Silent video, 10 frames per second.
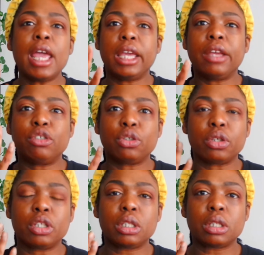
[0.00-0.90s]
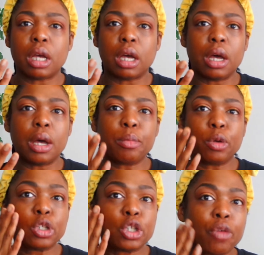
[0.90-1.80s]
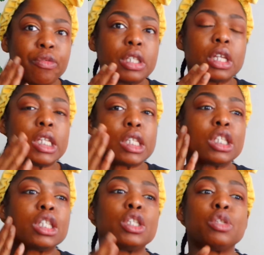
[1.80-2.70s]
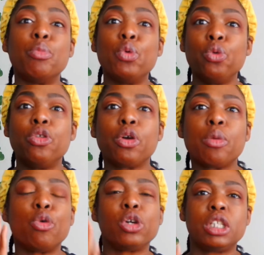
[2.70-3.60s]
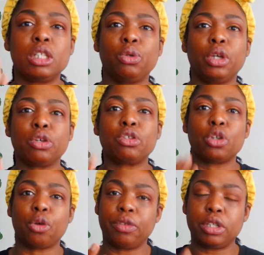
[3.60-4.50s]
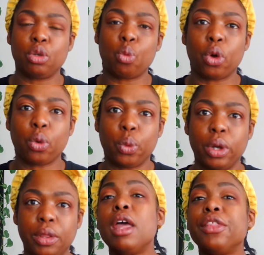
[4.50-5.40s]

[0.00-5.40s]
it gives your surface a smoother, more silkier surface to work with.